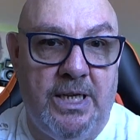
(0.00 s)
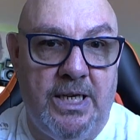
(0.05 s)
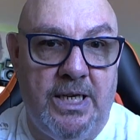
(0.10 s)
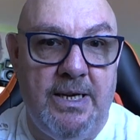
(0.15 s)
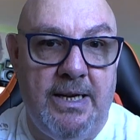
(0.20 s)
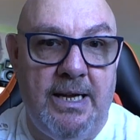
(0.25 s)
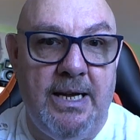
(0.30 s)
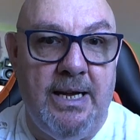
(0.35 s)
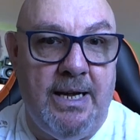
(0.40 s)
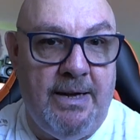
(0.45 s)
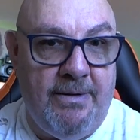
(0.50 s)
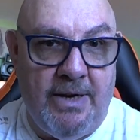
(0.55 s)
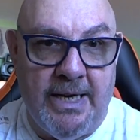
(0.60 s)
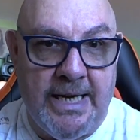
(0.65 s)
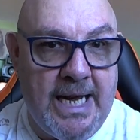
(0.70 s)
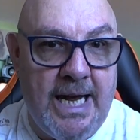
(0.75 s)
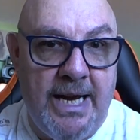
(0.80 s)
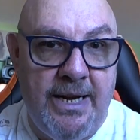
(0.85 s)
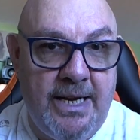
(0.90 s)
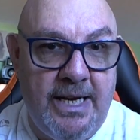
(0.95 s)
He
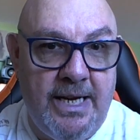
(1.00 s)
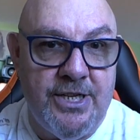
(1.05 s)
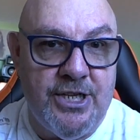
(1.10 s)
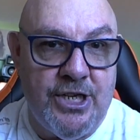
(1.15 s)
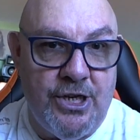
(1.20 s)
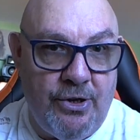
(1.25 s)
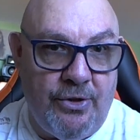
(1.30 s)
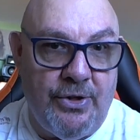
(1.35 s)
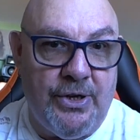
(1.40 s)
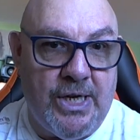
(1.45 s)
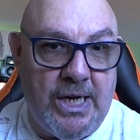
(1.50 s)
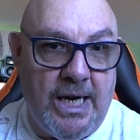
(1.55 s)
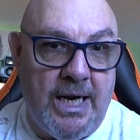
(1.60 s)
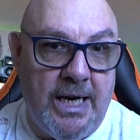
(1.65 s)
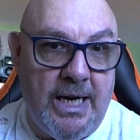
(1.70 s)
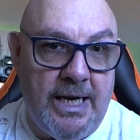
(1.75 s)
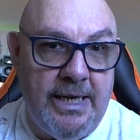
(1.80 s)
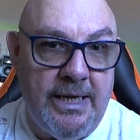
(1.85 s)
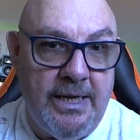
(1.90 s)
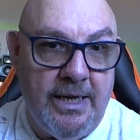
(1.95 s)
again, he's another
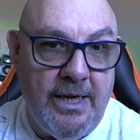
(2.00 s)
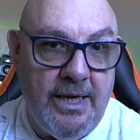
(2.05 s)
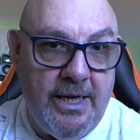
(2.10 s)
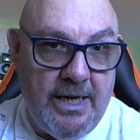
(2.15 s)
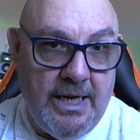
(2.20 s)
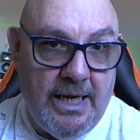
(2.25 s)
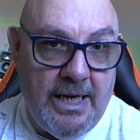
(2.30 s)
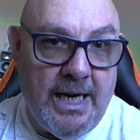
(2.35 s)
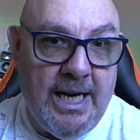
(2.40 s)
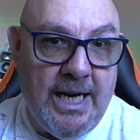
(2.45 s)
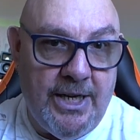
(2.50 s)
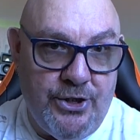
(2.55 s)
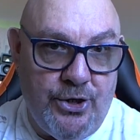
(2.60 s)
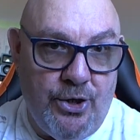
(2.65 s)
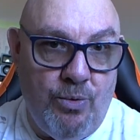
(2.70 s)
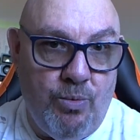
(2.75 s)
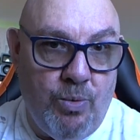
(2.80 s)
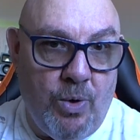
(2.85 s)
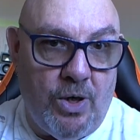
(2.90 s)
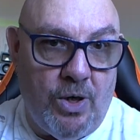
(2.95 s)
guy I
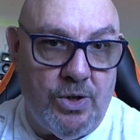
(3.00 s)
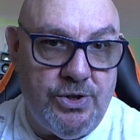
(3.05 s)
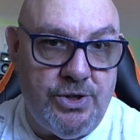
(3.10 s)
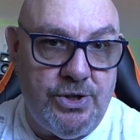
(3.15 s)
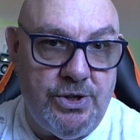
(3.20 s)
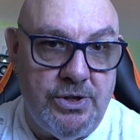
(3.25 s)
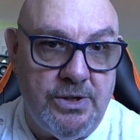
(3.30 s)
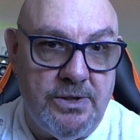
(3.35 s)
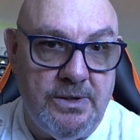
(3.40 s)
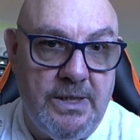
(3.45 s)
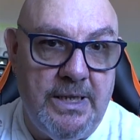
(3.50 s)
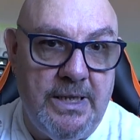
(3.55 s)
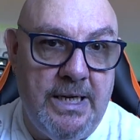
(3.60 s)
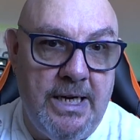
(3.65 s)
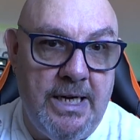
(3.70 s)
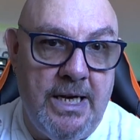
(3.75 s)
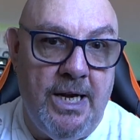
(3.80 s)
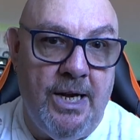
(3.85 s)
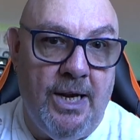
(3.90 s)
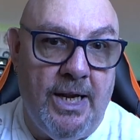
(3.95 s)
do watch
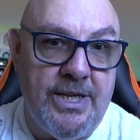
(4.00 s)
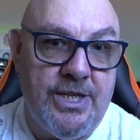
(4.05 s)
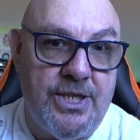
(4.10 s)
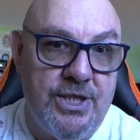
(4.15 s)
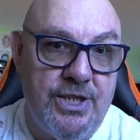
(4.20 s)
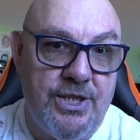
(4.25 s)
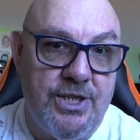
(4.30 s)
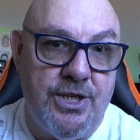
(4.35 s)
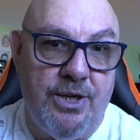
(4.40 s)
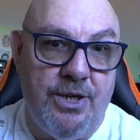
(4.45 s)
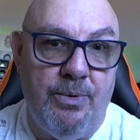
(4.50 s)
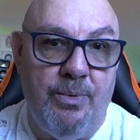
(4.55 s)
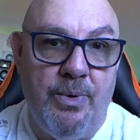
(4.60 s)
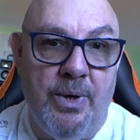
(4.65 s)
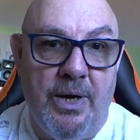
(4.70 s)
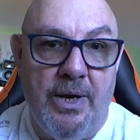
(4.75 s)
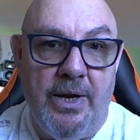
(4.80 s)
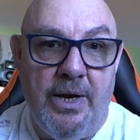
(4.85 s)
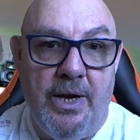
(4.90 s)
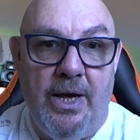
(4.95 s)
and listen to,
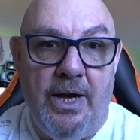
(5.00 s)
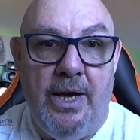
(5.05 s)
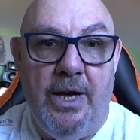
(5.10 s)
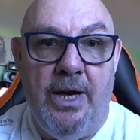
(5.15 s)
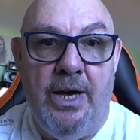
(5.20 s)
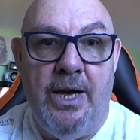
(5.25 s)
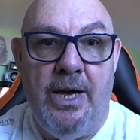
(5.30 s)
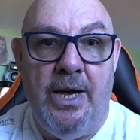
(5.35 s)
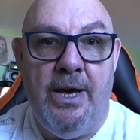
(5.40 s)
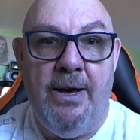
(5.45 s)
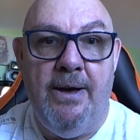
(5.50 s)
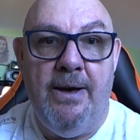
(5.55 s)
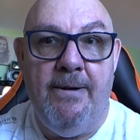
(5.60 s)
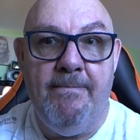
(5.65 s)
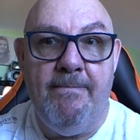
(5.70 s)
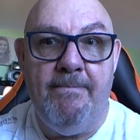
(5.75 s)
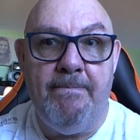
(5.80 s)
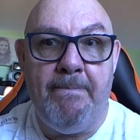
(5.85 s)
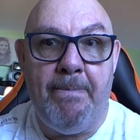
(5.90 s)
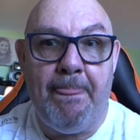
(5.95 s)

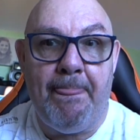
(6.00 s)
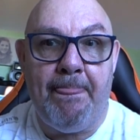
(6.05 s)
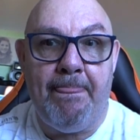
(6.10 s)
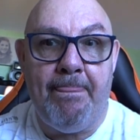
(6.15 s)
and